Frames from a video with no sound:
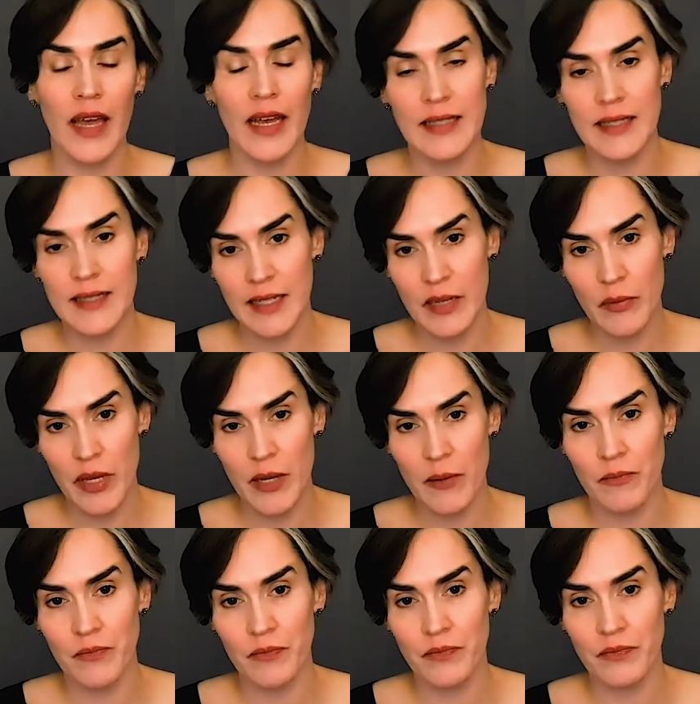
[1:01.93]
and city
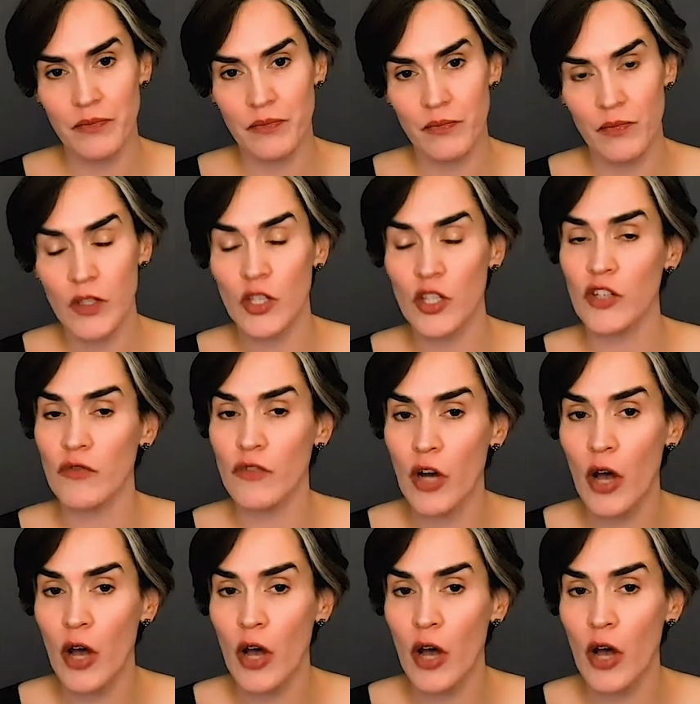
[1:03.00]
B. You've